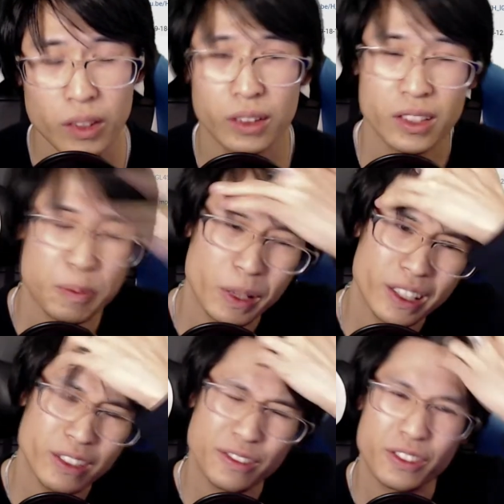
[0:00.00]
There's
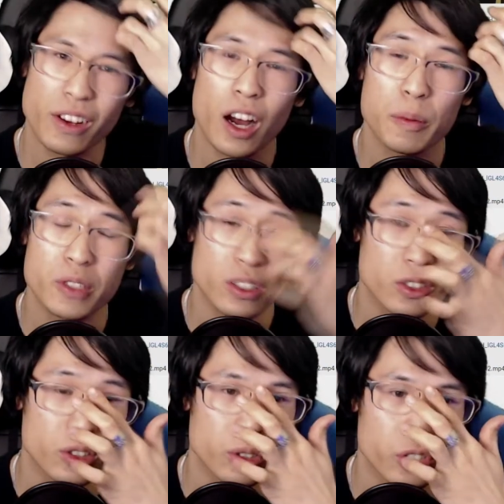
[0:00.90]
plenty of options
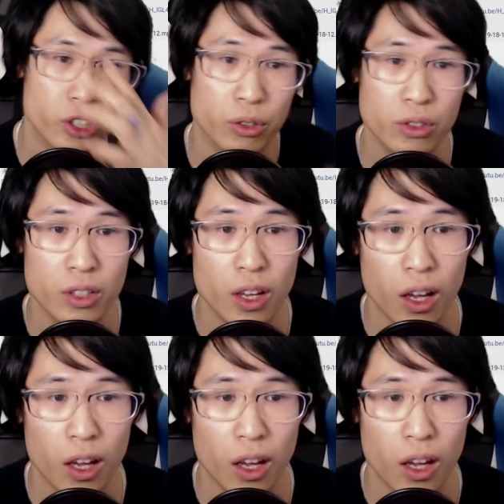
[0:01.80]
to choose.